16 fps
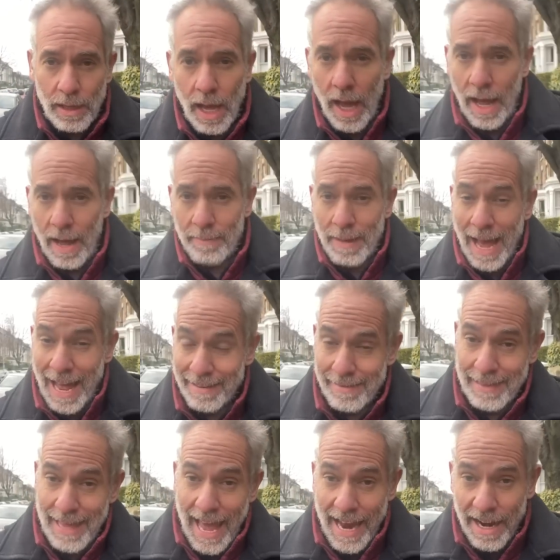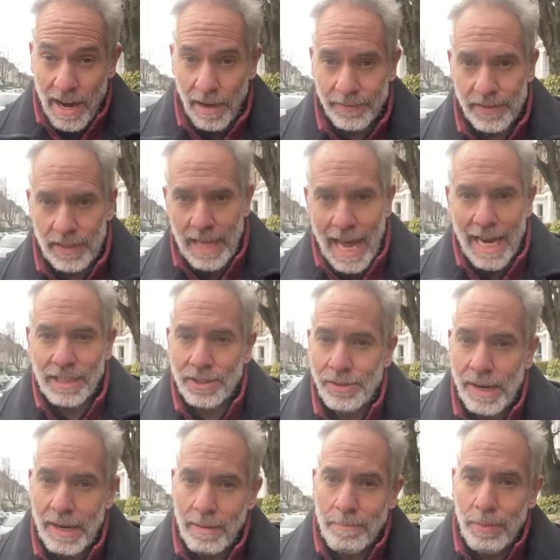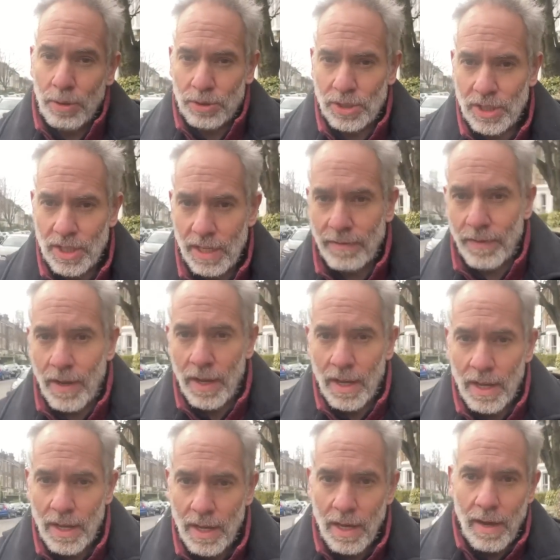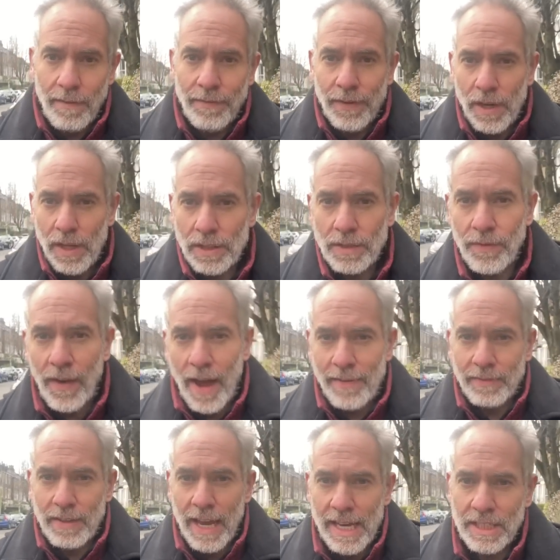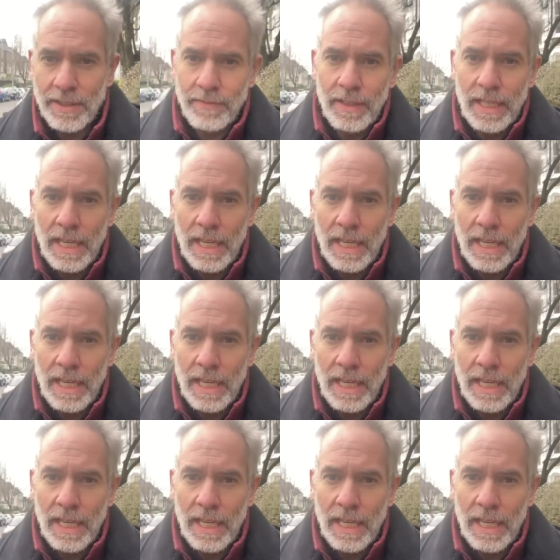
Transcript: And then after that you get a positive first 5 days of the